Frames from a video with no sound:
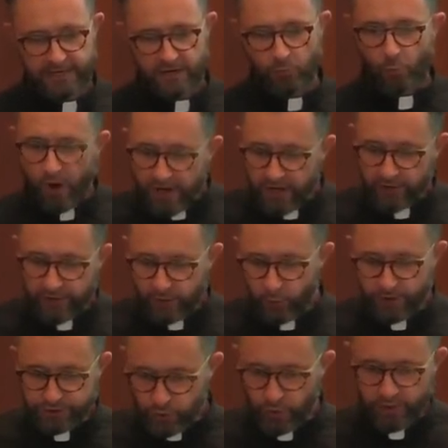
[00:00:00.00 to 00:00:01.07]
One area
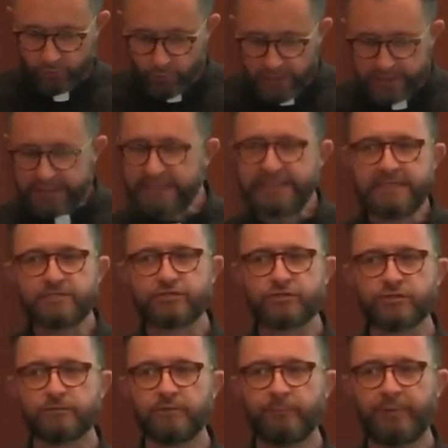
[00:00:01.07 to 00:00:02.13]
where Jordan really needs
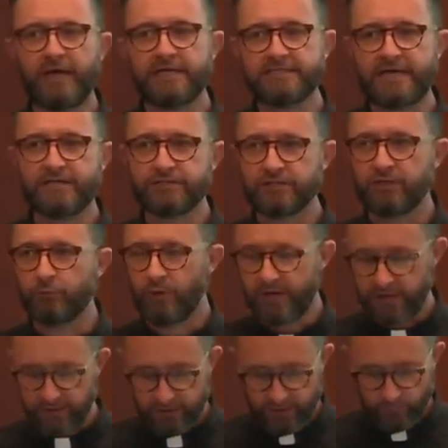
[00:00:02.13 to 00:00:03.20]
to pay attention, and one
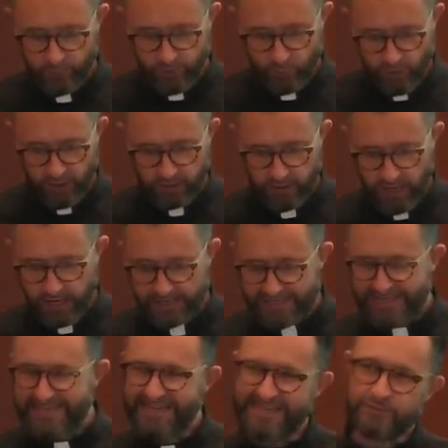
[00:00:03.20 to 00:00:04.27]
area that we work a lot,
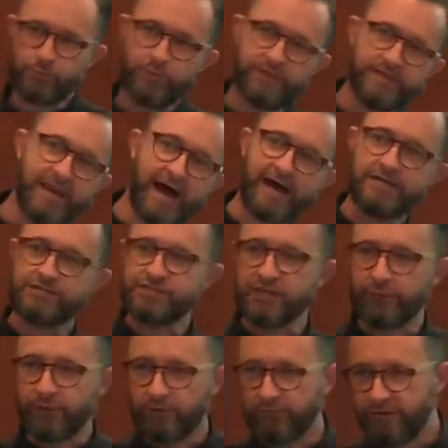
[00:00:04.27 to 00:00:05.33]
is with non
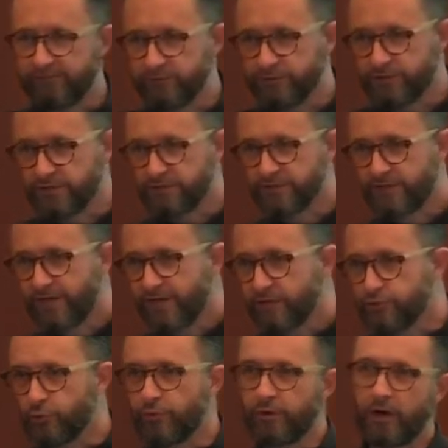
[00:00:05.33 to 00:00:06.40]
Syrian refugees.
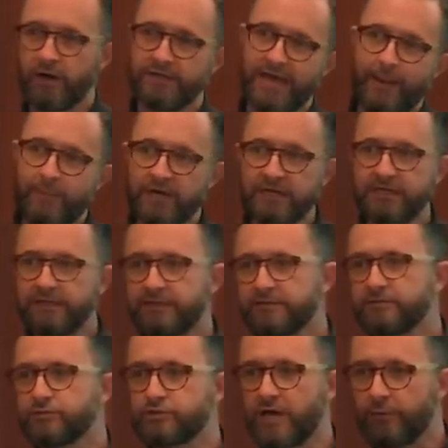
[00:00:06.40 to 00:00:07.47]
So there are
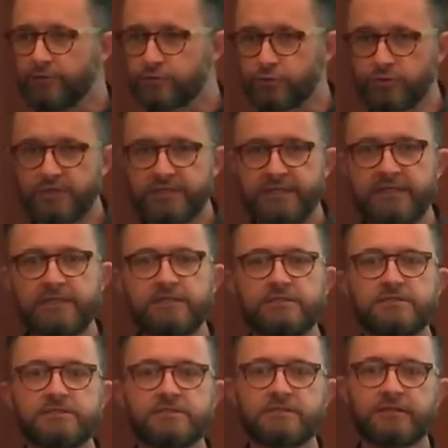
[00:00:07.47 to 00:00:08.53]
Yemeni, South
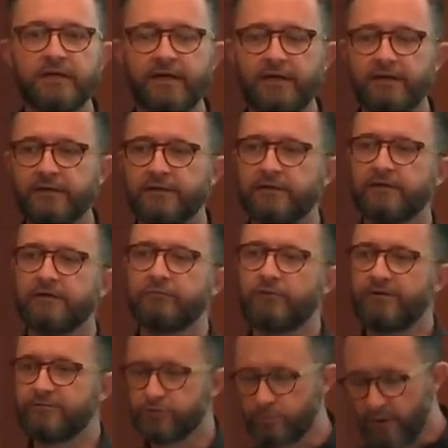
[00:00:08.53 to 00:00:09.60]
Sudanese, uh,
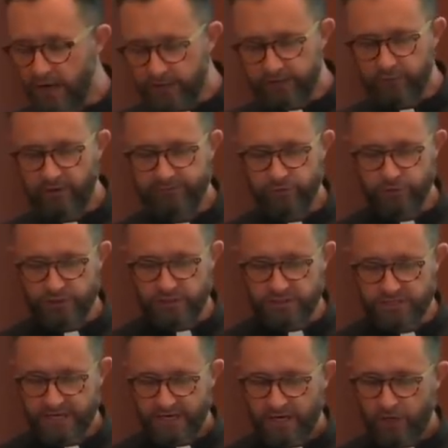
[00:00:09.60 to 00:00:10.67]
ref Somali
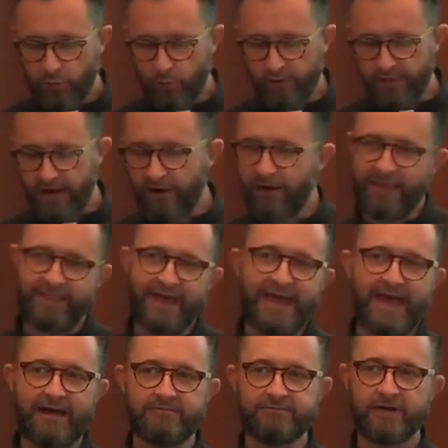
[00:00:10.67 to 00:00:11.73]
refugees who are there, and they
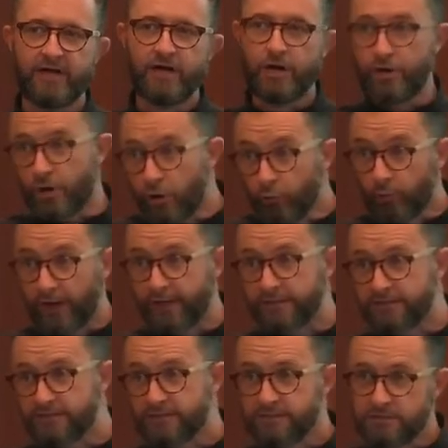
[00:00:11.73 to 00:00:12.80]
have no
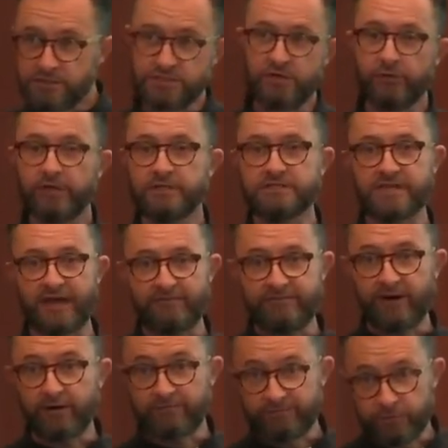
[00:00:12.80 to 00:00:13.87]
rights. Syrians have
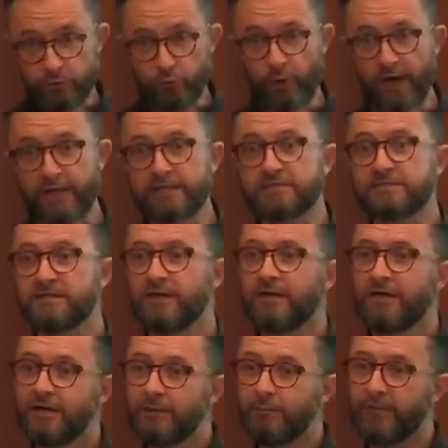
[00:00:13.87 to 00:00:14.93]
very few rights,
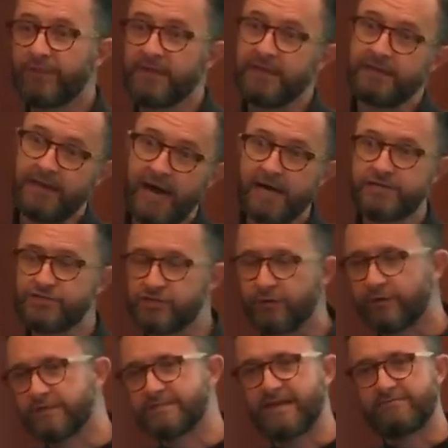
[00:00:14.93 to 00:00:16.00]
but the non
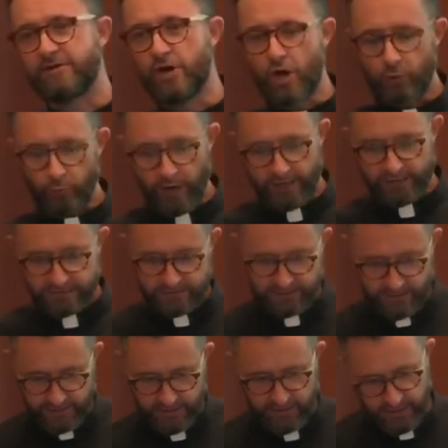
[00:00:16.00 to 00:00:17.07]
Syrians have no rights
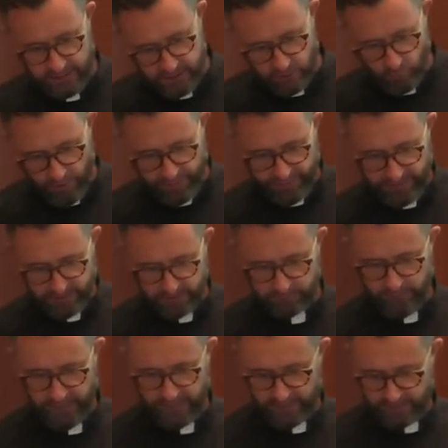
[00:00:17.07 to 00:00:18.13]
and so one thing to
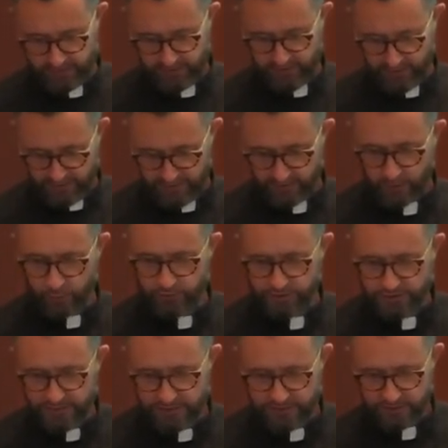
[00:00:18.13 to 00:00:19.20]
pay uh, close
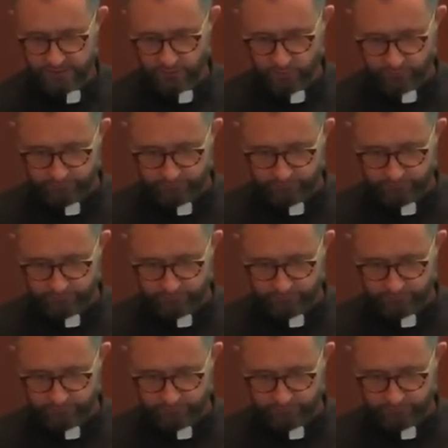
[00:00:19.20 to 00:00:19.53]
attention to.